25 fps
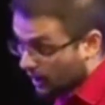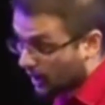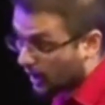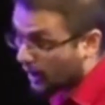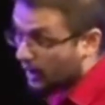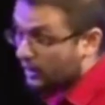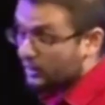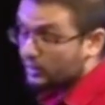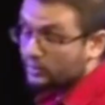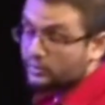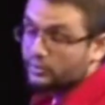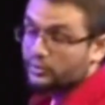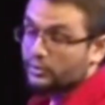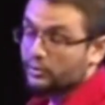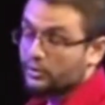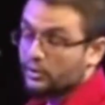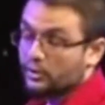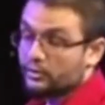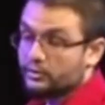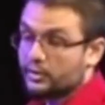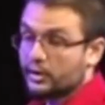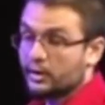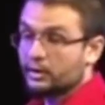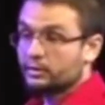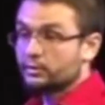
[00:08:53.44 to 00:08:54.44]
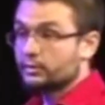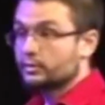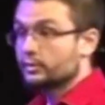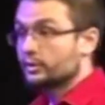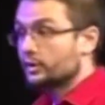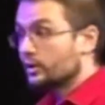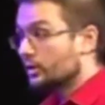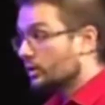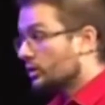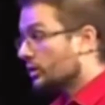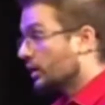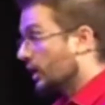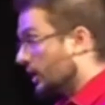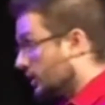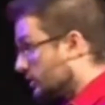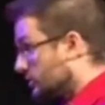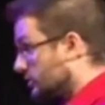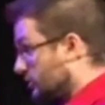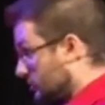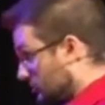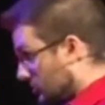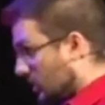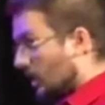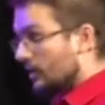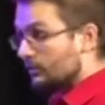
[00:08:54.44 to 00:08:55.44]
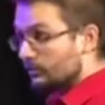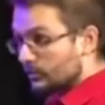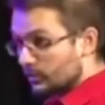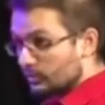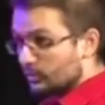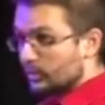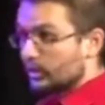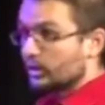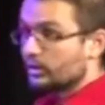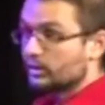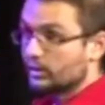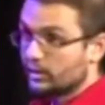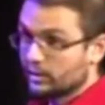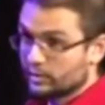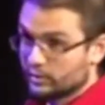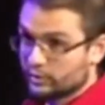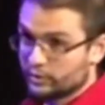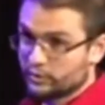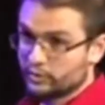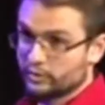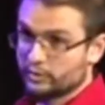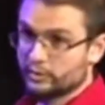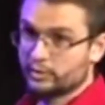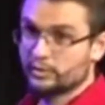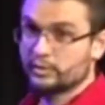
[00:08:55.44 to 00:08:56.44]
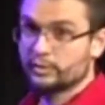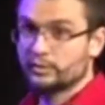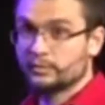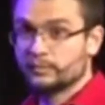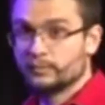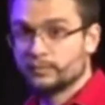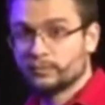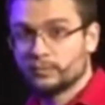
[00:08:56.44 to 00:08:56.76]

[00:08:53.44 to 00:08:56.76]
I used to go down on her, as every man here should.